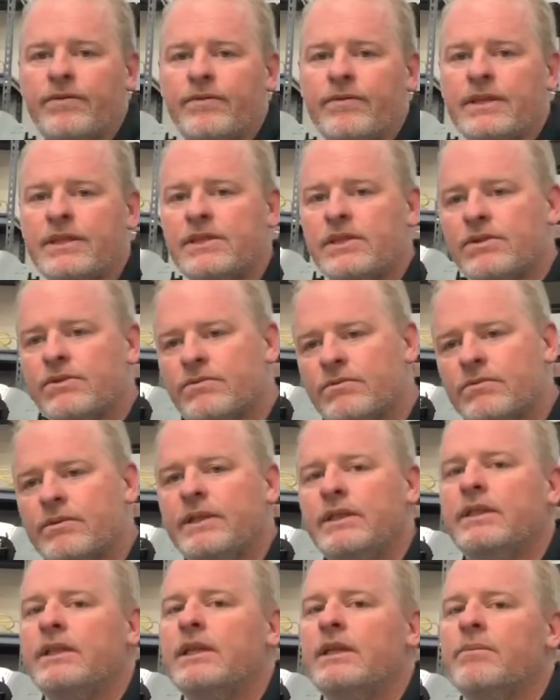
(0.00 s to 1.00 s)
this is
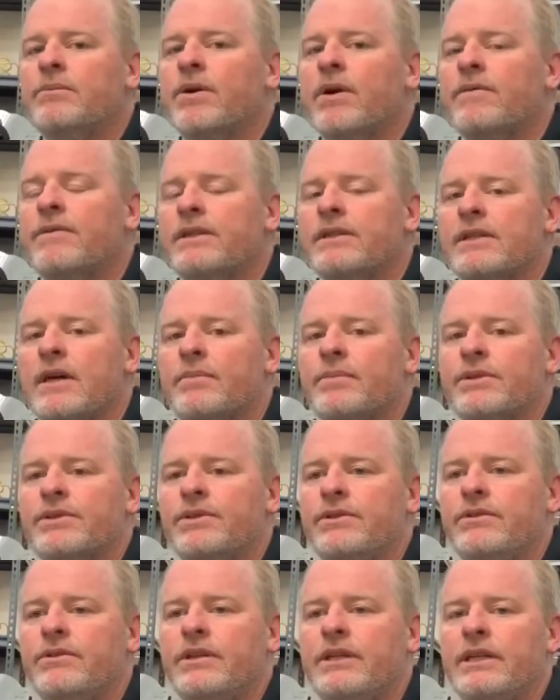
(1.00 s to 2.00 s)
really a perfect
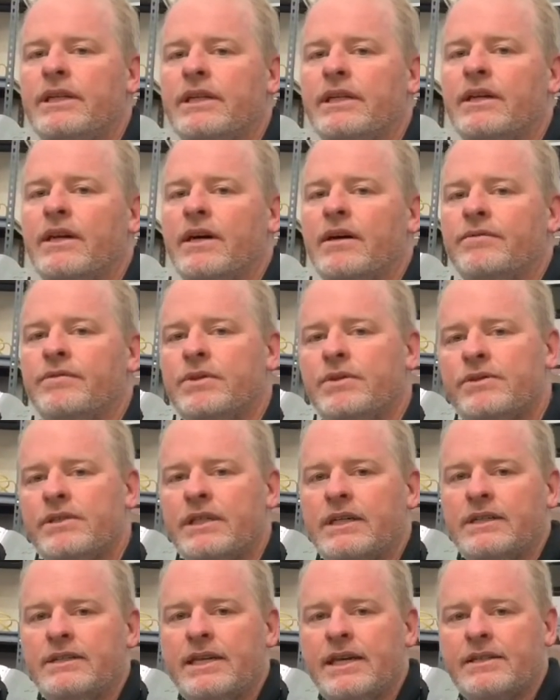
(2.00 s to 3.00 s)
opportunity of
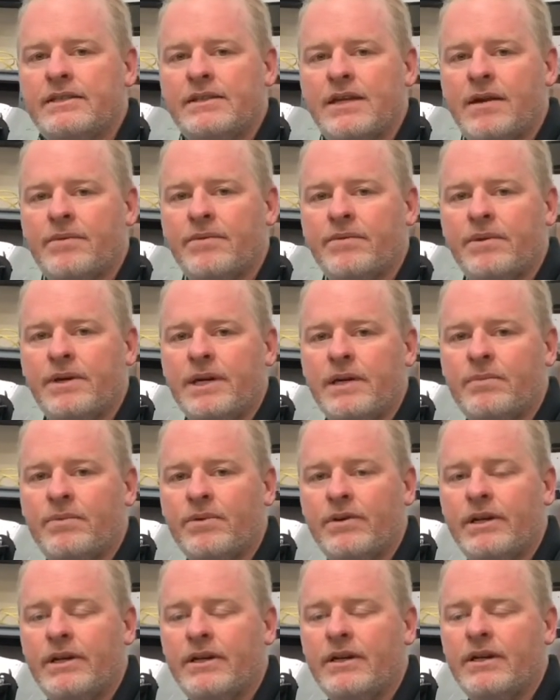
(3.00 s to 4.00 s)
using a desktop 3D
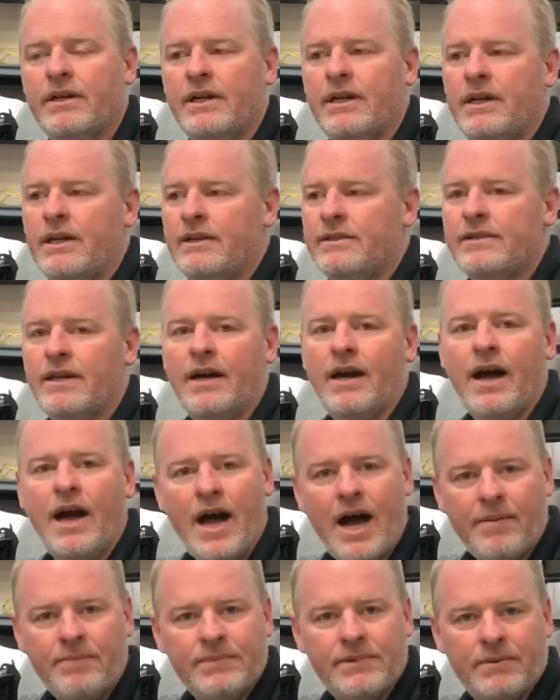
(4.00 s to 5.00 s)
printer to
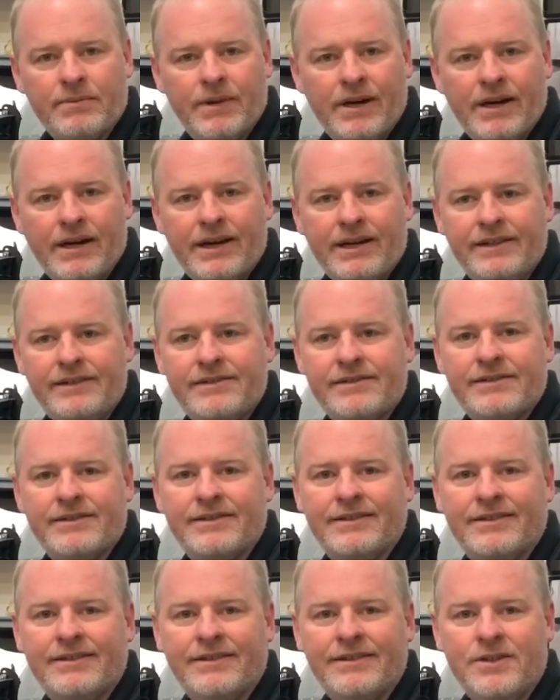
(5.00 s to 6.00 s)
optimize
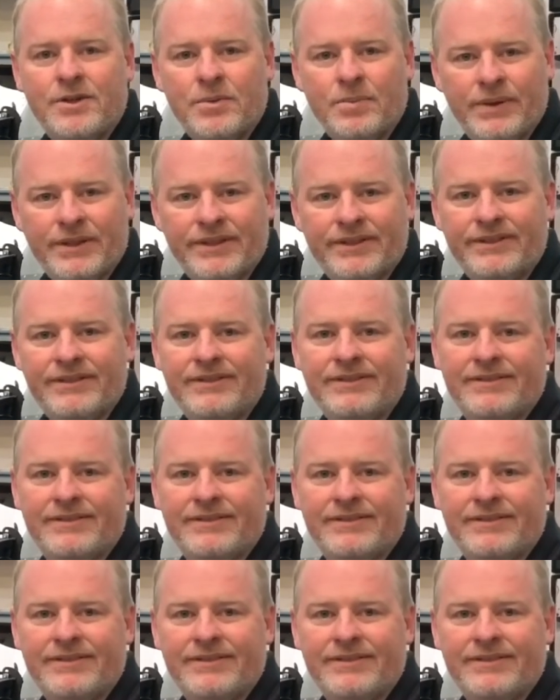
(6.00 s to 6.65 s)
your build.